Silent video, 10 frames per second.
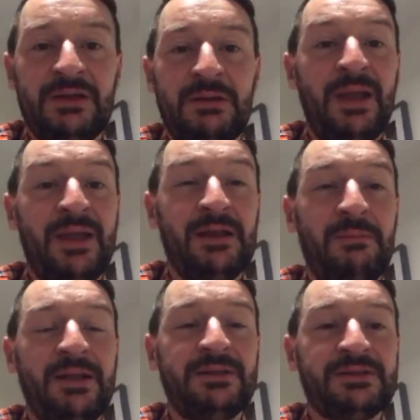making
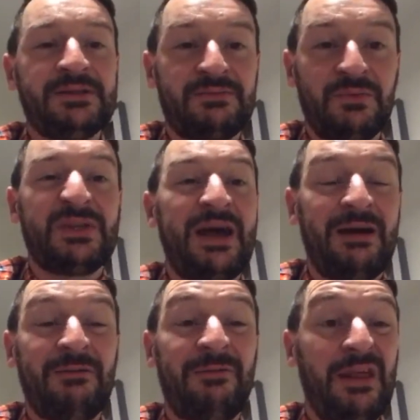amends was that
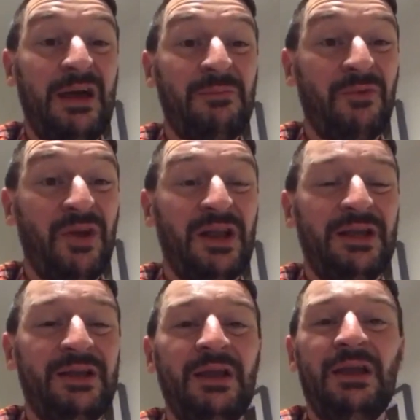for them.
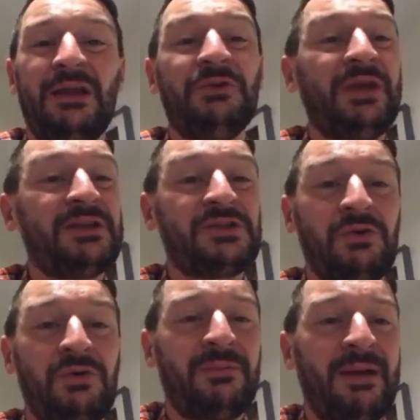Really, it don't get
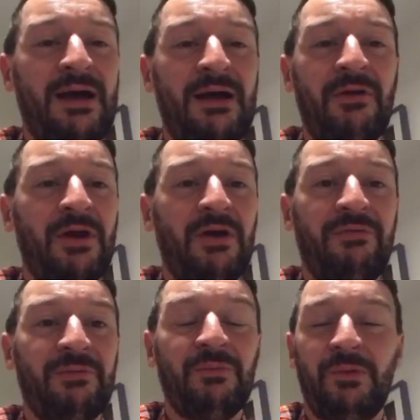talked about very
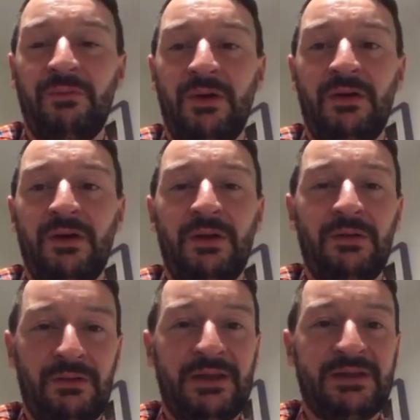often with my
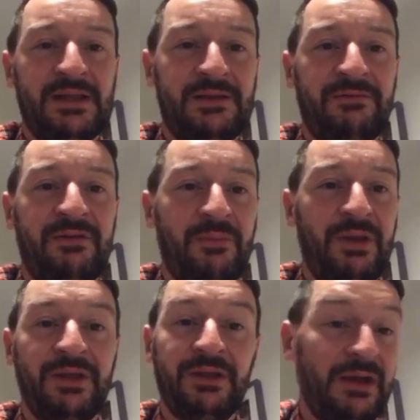extended
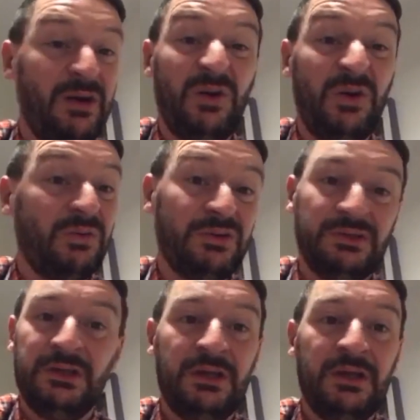family at all.
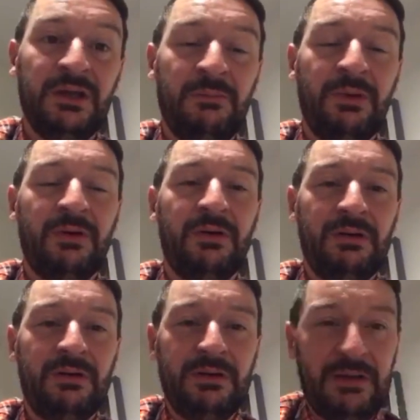But
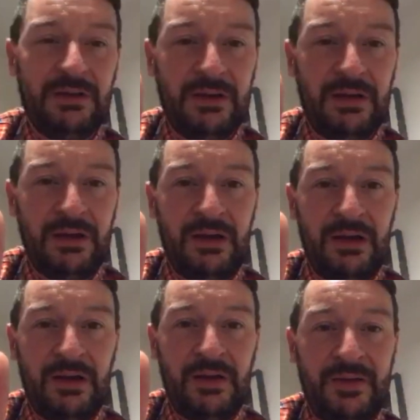
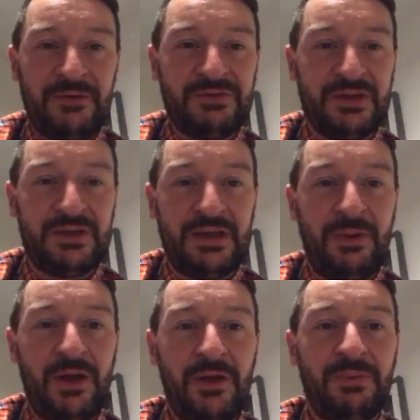I have to keep
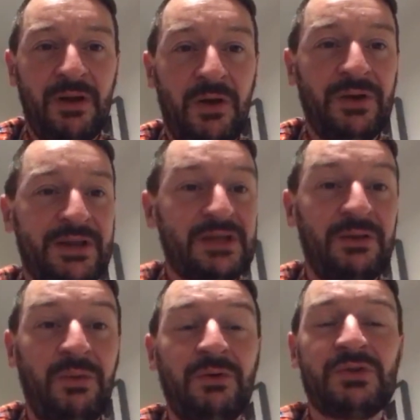open, honest, and I
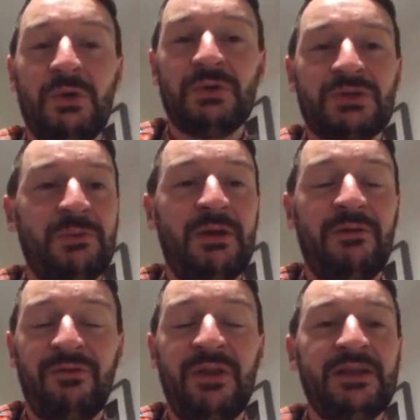will talk to them
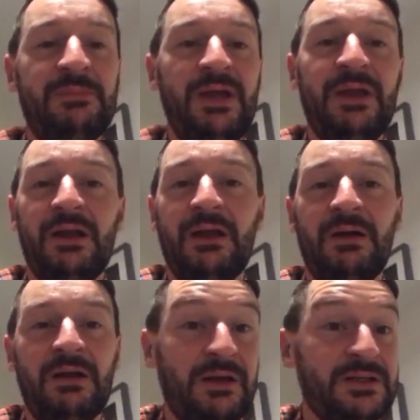if need be. And I
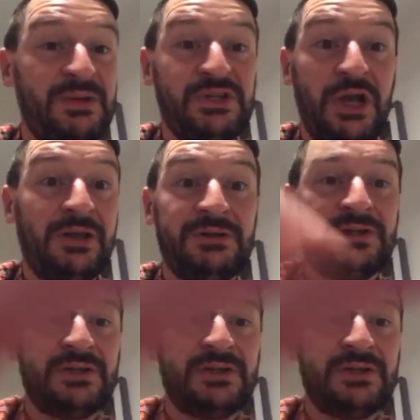like to be challenged